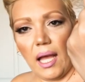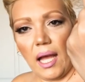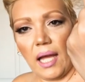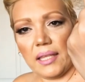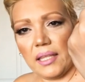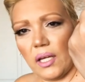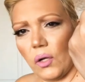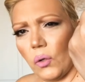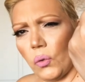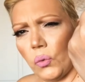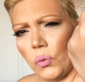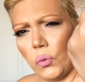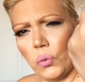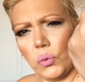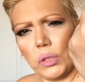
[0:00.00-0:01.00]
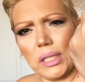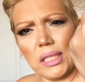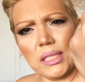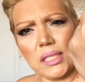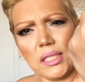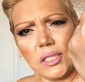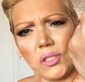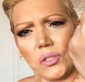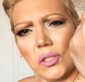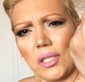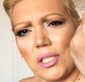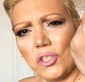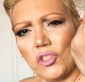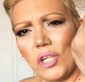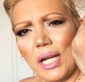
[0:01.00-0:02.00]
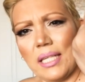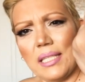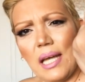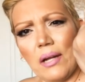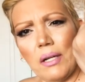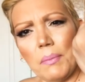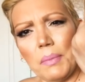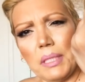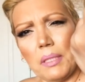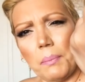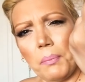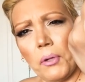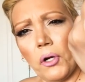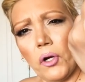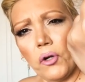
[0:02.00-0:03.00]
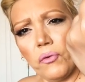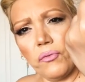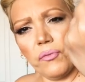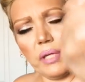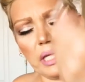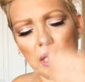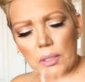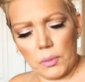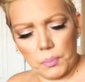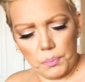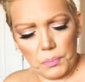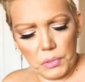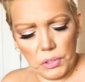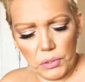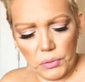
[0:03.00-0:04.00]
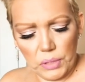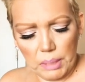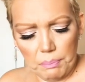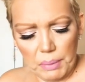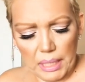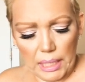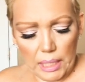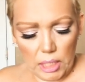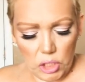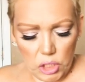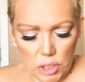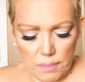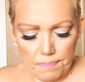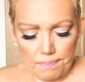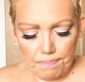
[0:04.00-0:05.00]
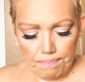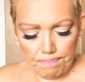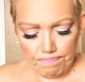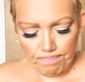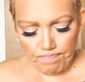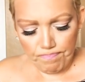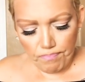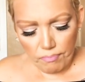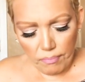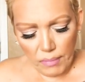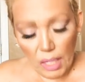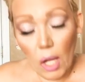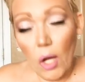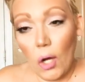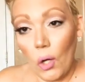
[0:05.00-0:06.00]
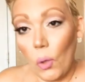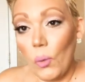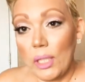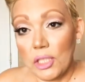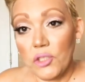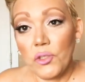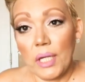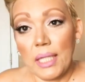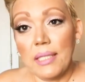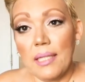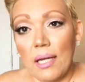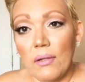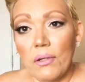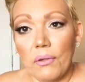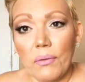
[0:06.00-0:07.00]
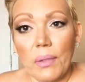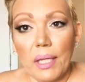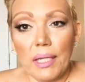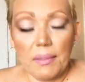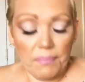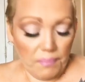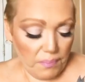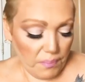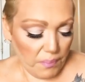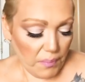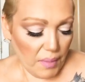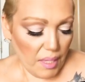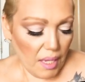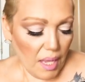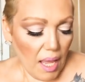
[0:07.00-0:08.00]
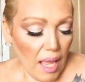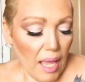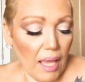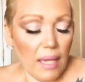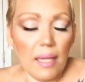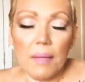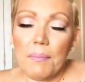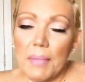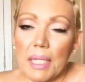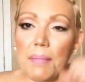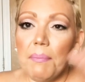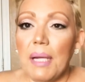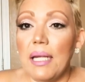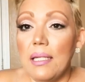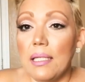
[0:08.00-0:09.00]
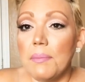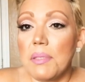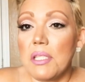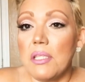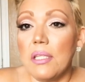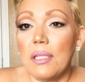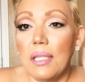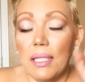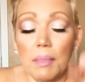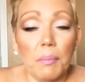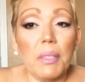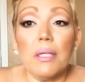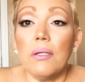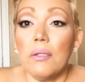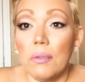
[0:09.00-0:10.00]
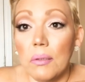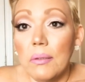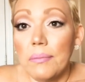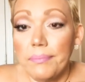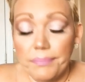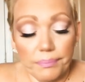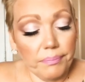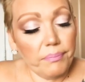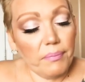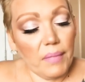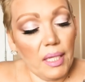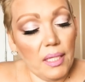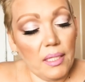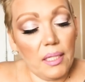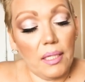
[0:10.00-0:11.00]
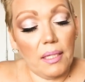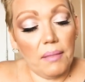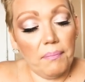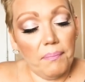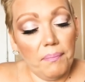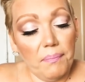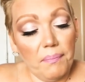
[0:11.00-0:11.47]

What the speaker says: I thought, oh, this is going to dry down and be the perfect nudie peach. Oh, it dried down all right. And it made my lips look like a butthole. It did.